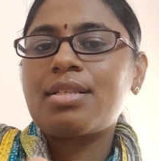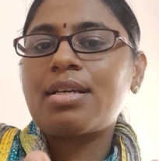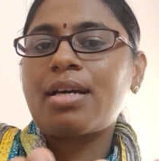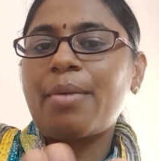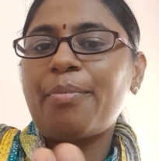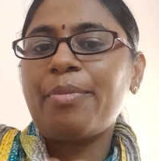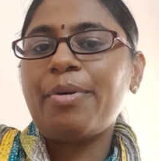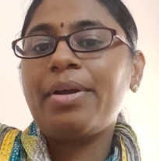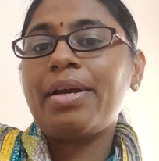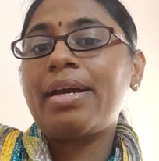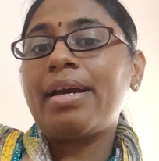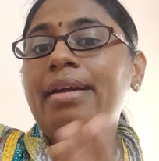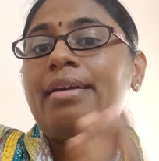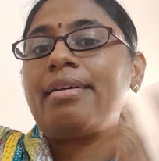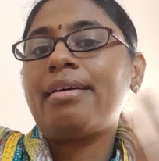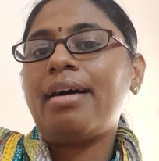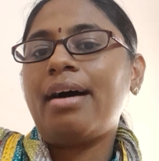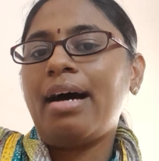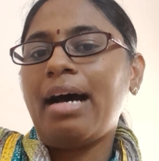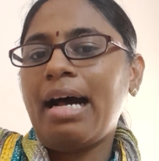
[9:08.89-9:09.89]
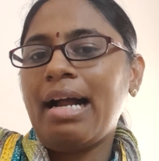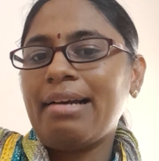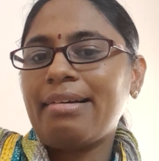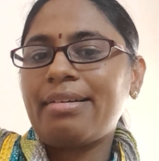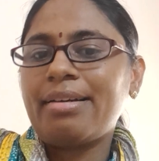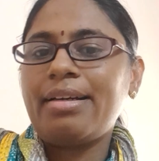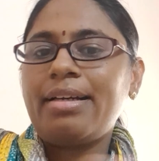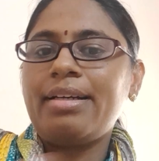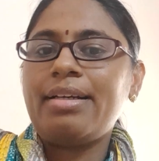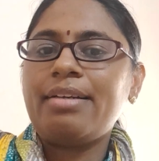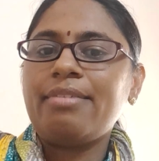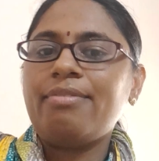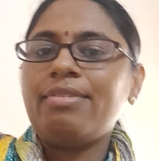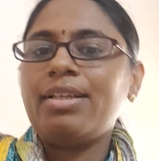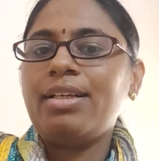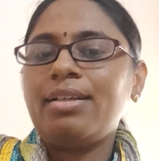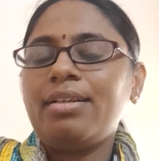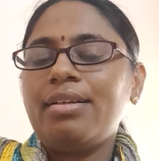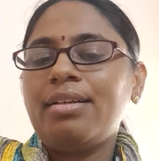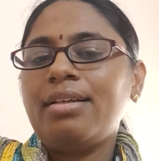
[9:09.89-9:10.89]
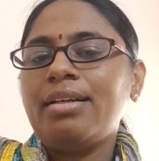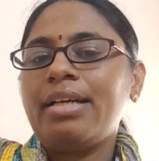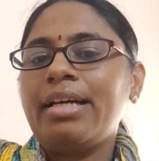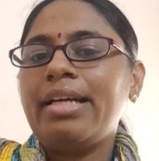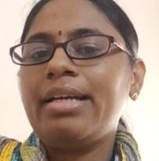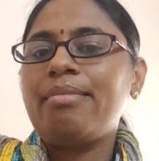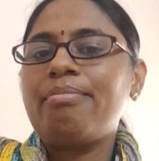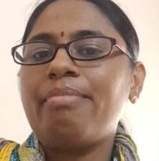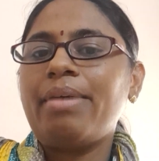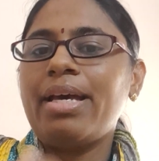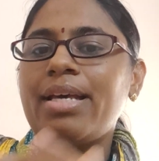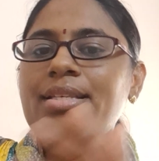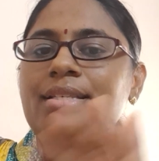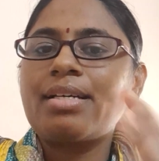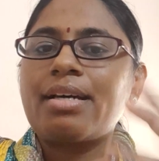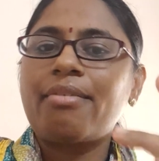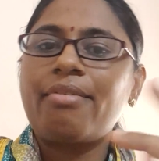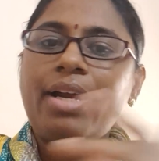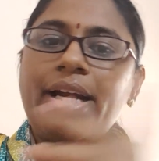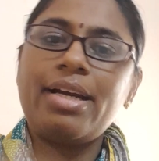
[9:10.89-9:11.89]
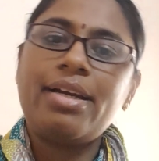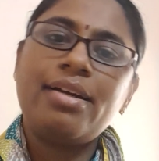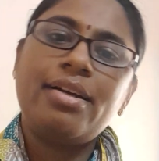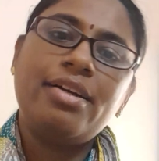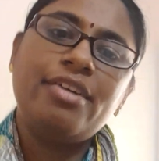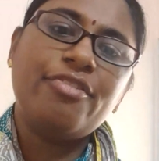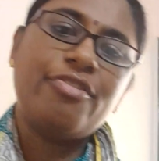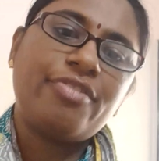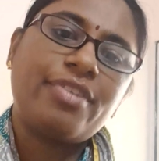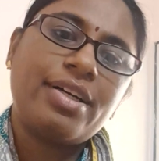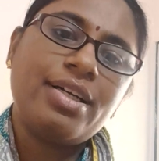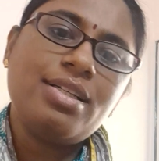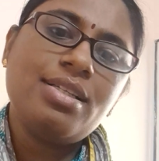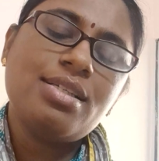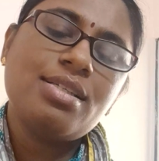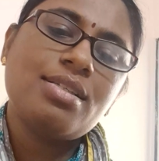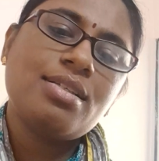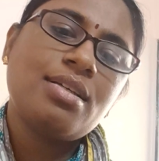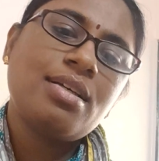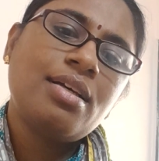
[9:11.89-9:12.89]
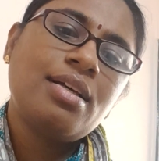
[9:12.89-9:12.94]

communicate alternatively, it makes a greater difference.